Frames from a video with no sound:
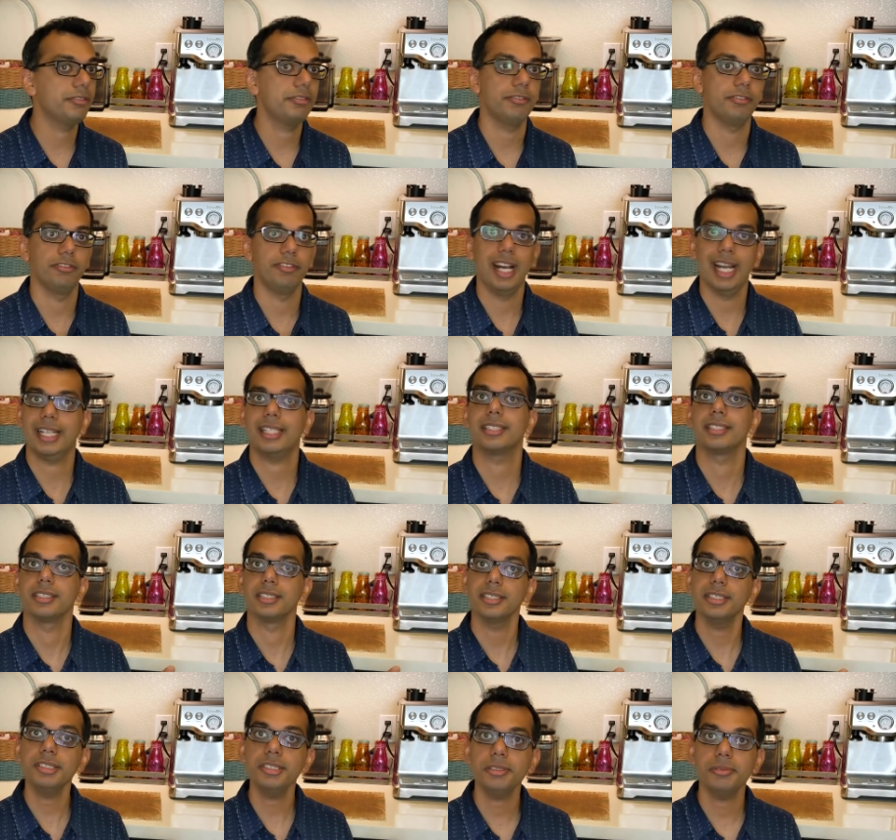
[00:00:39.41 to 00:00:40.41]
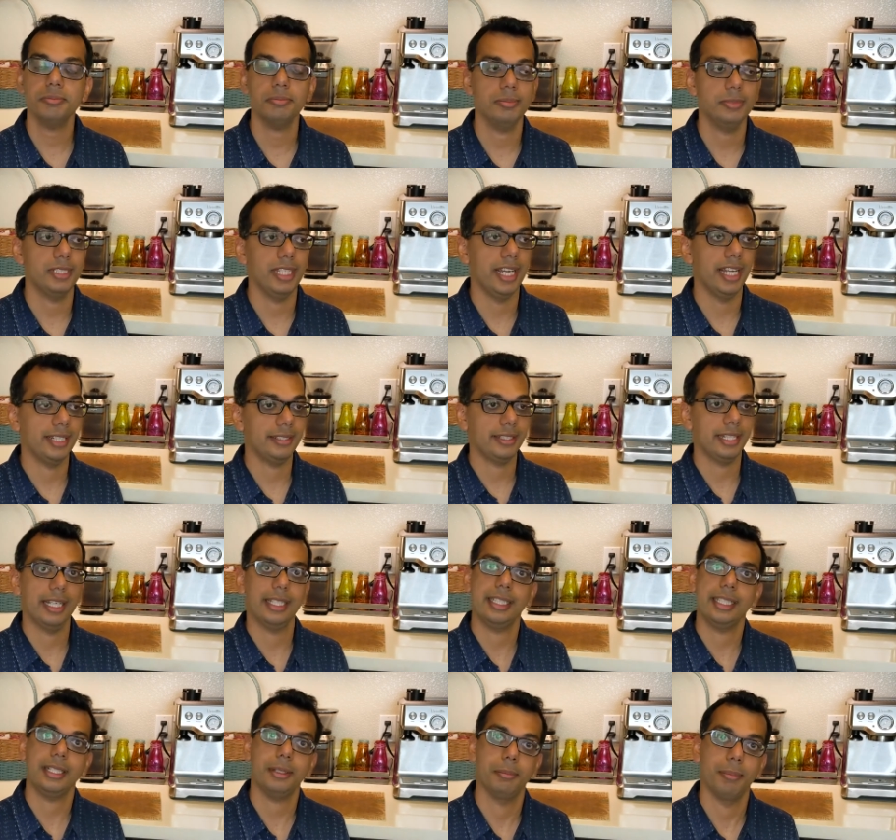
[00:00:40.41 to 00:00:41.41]
factors that I
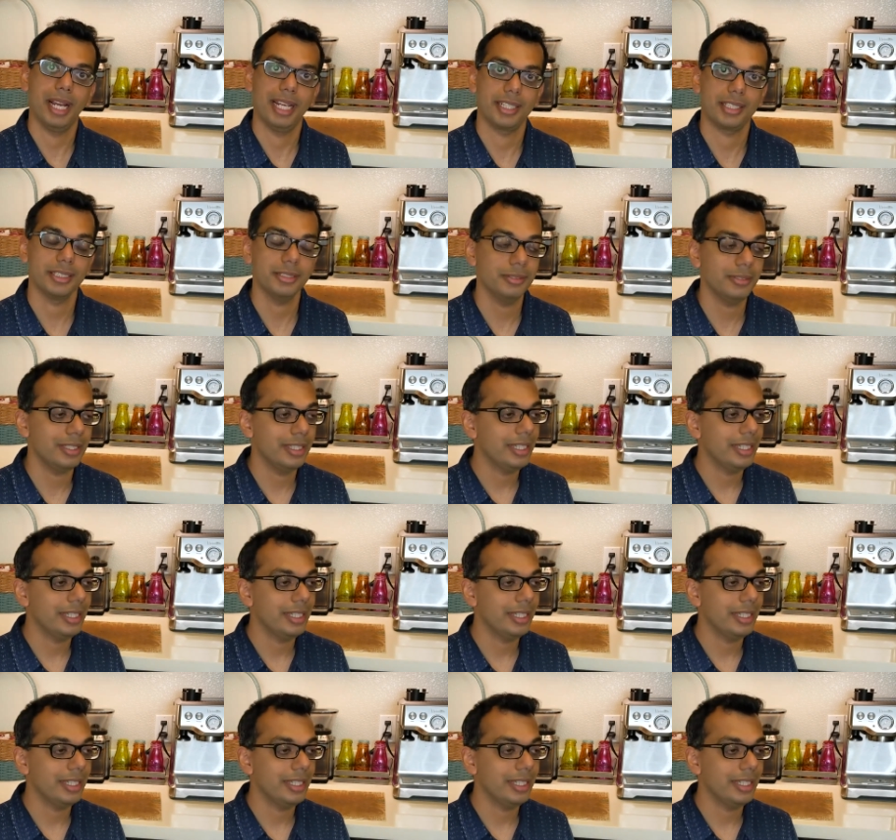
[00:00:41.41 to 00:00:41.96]
think matter.